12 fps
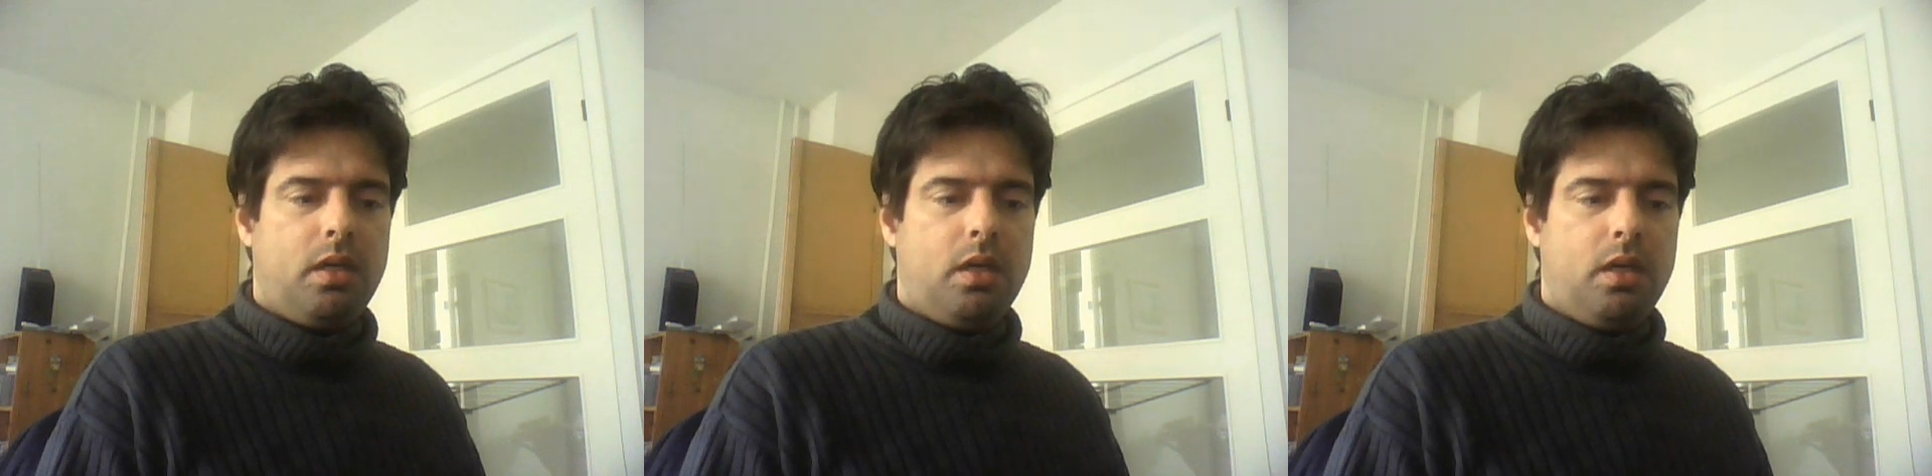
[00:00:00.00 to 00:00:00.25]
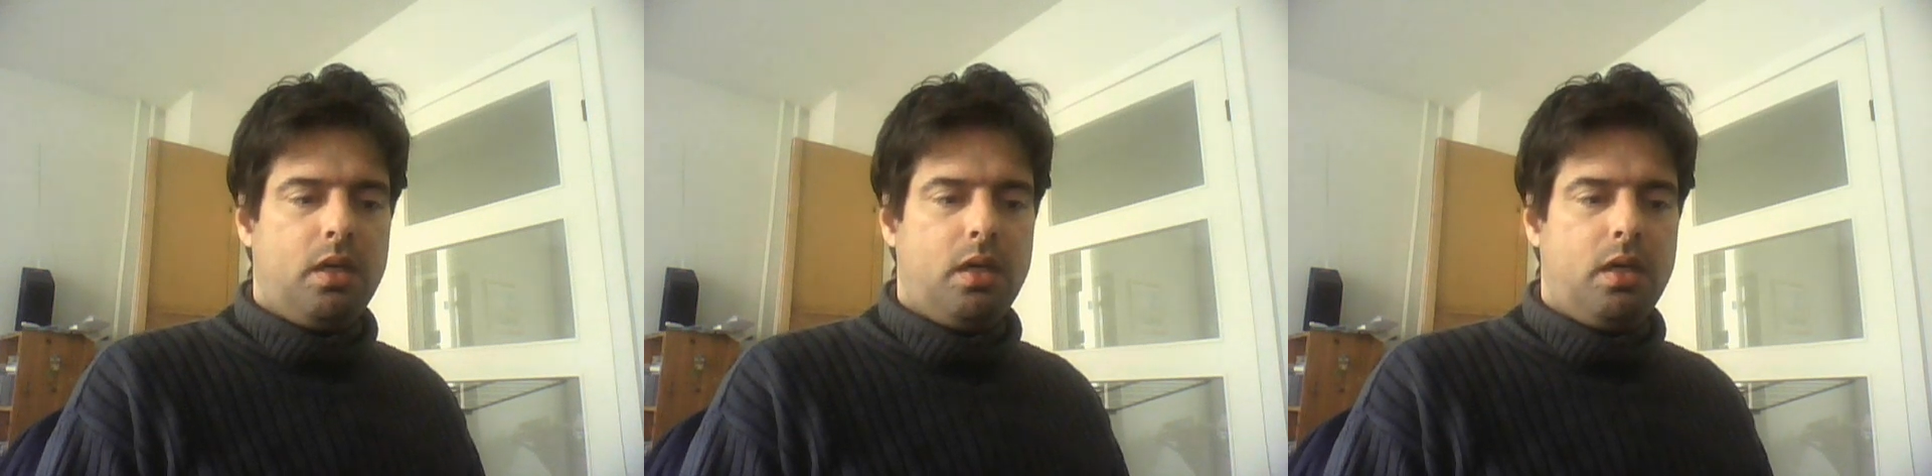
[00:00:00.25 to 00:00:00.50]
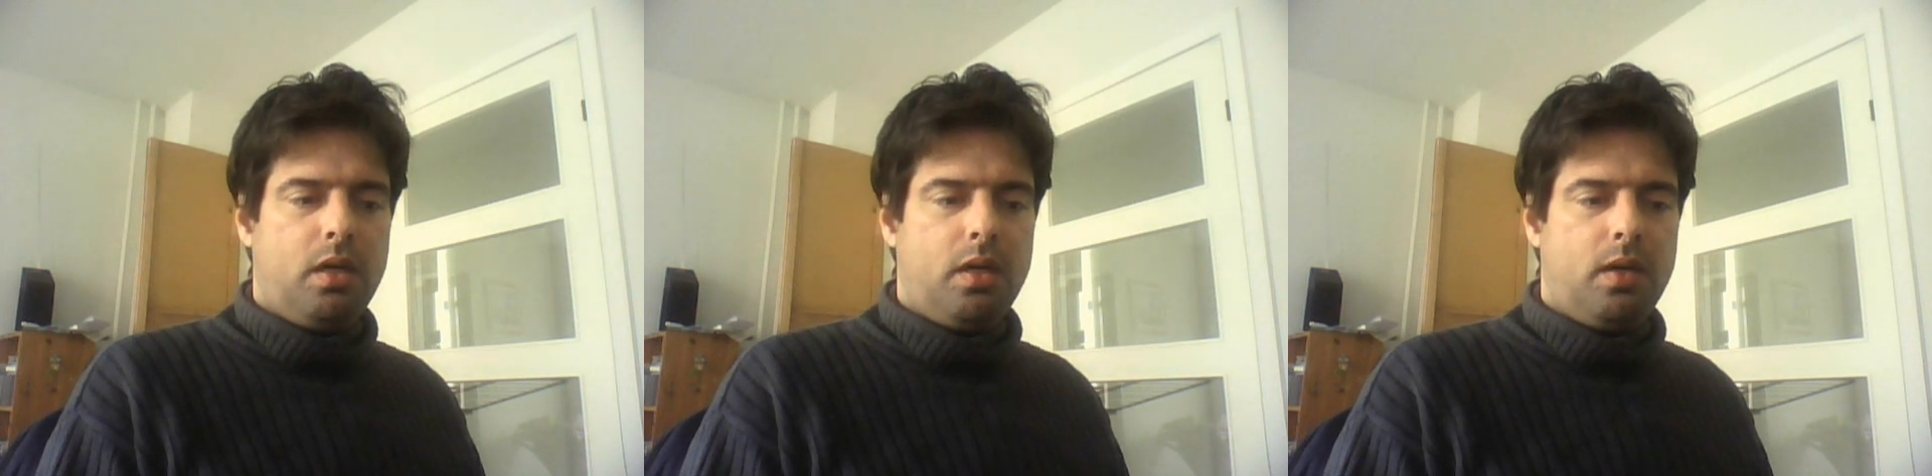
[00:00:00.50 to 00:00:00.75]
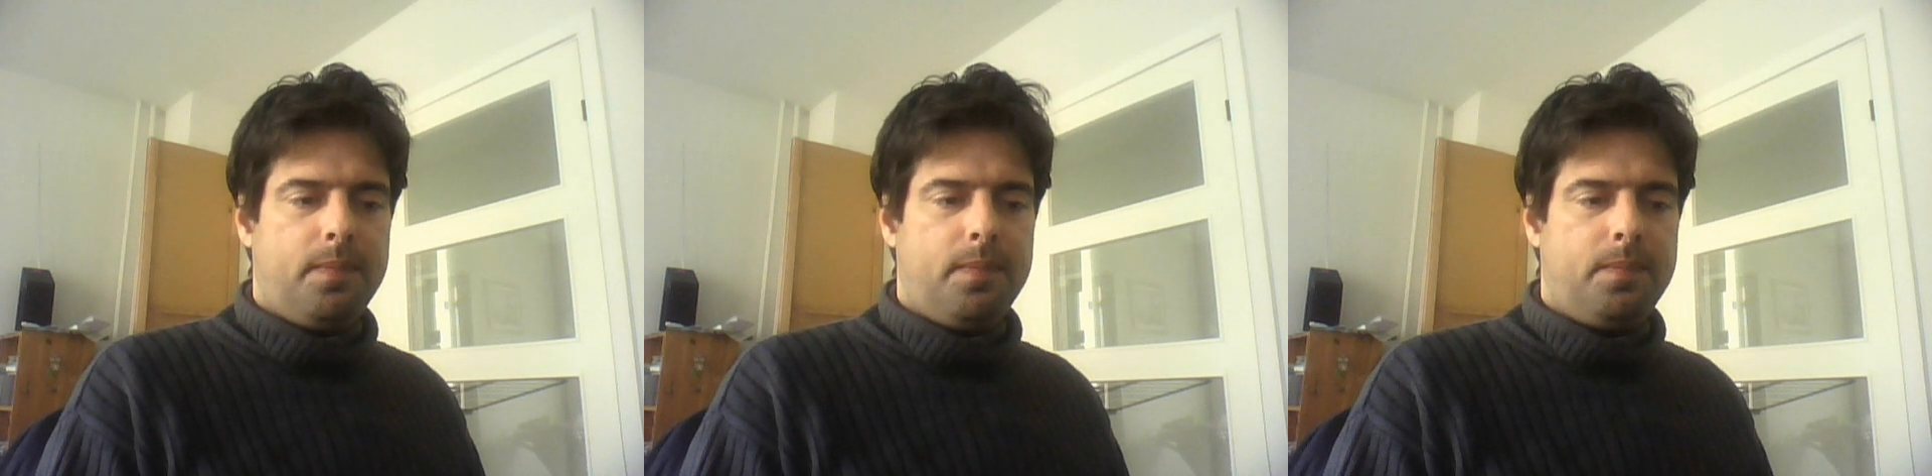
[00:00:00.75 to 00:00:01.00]

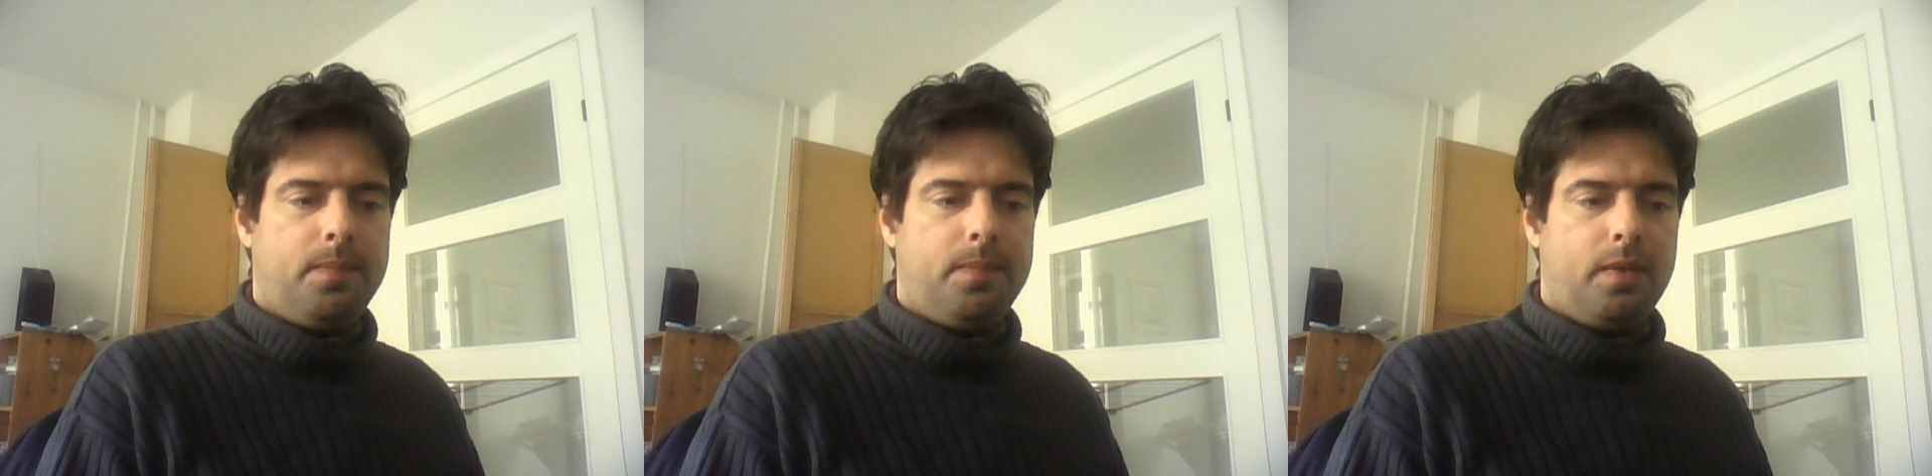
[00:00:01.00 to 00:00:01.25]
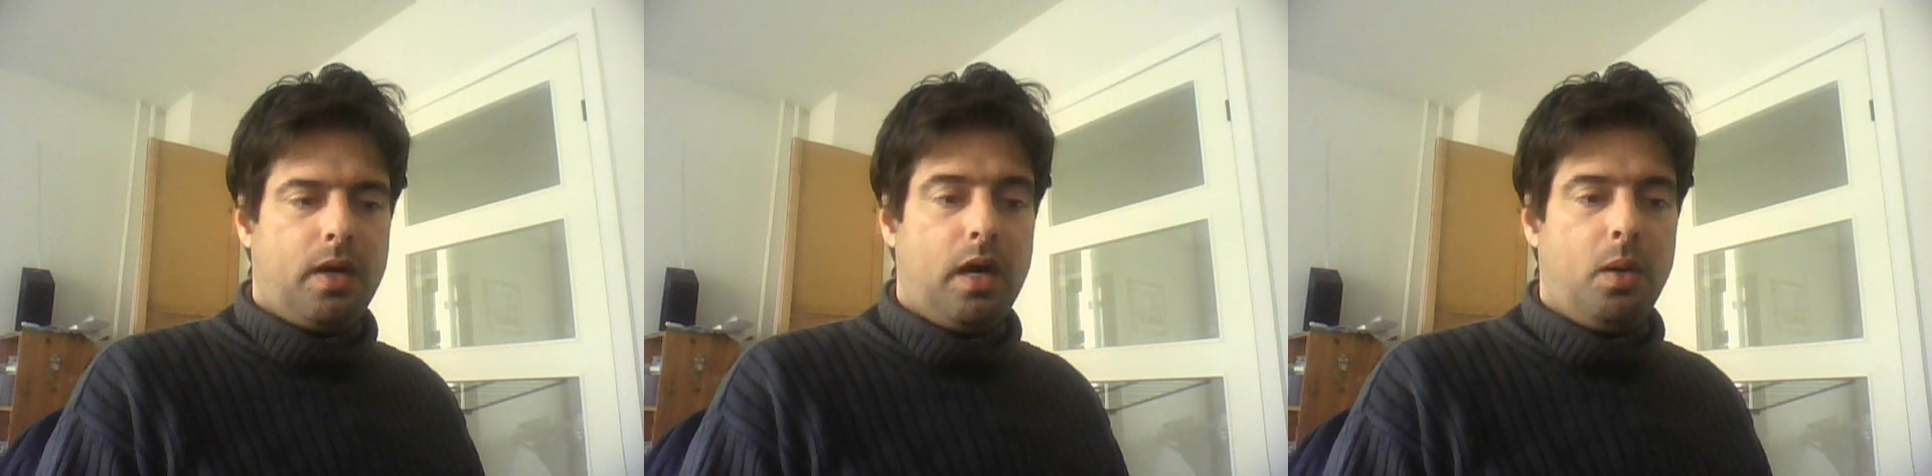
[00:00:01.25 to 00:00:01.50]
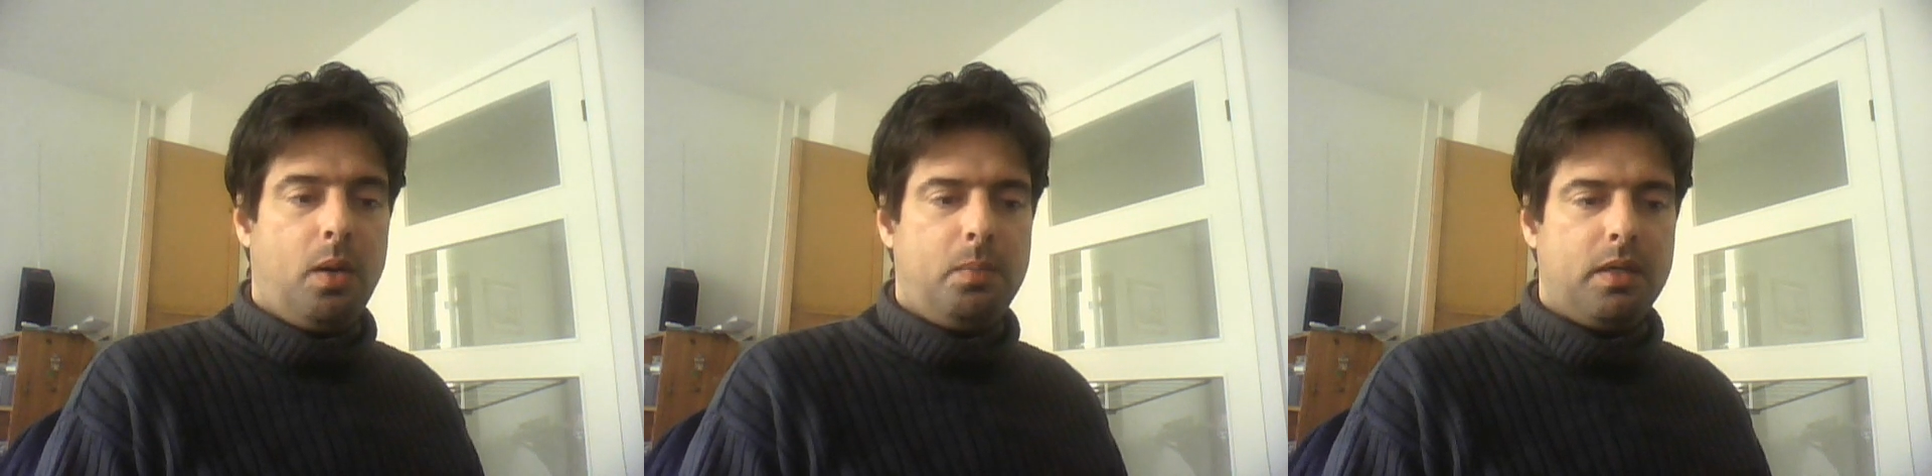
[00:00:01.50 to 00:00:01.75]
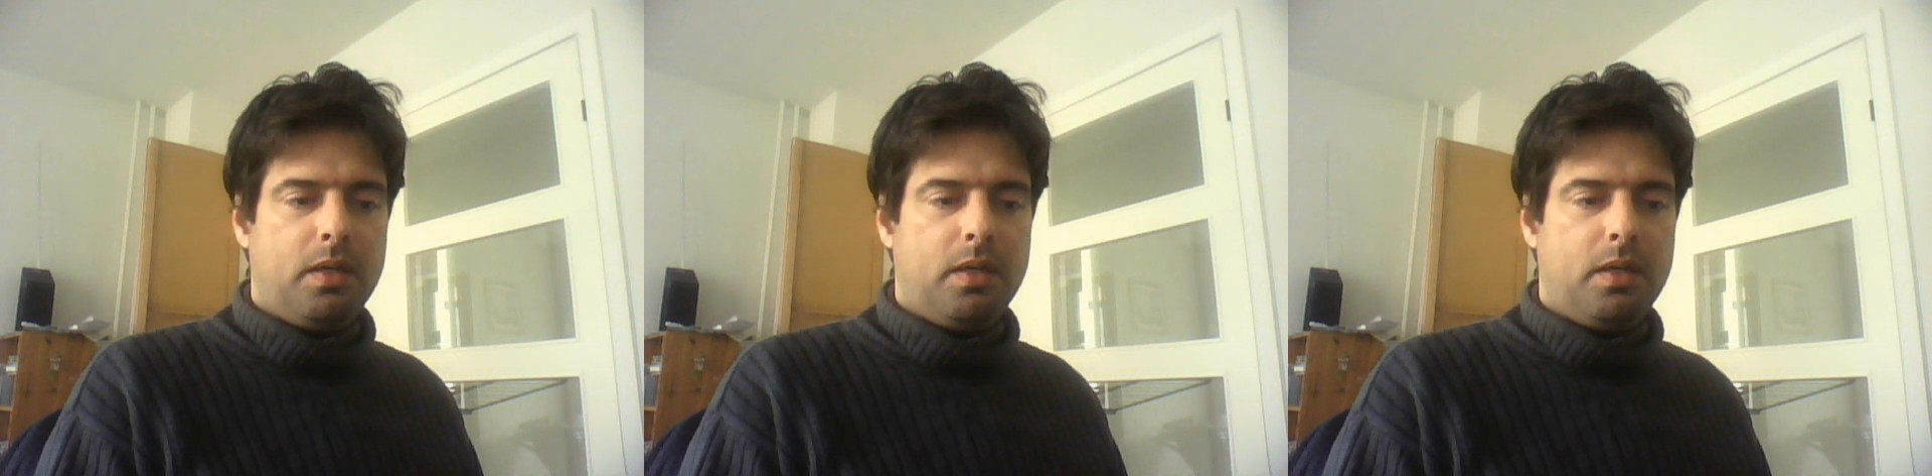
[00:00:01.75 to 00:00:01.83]
I hope